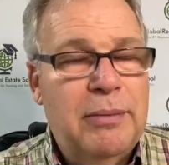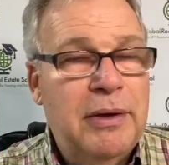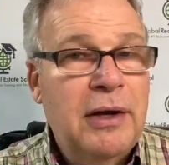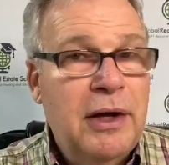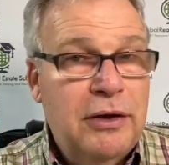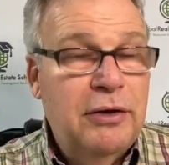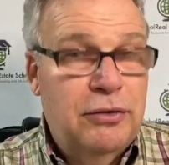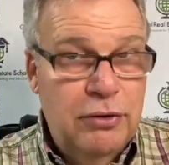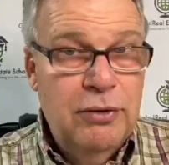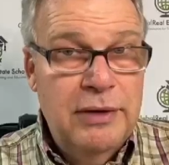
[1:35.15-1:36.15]
but you
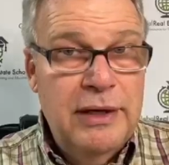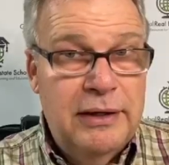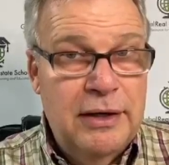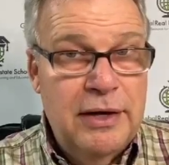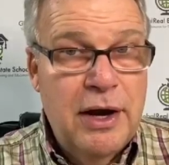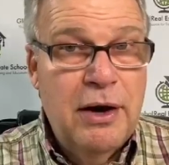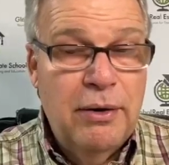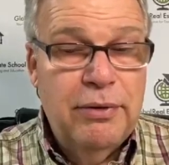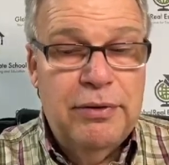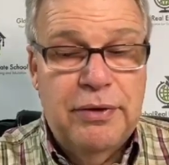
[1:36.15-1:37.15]
do need to
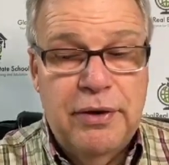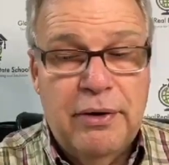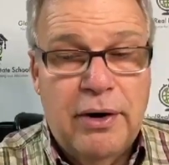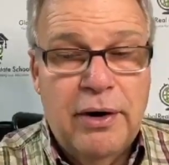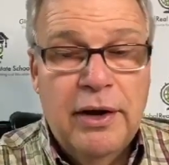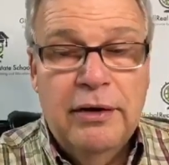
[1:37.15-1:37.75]
know that there are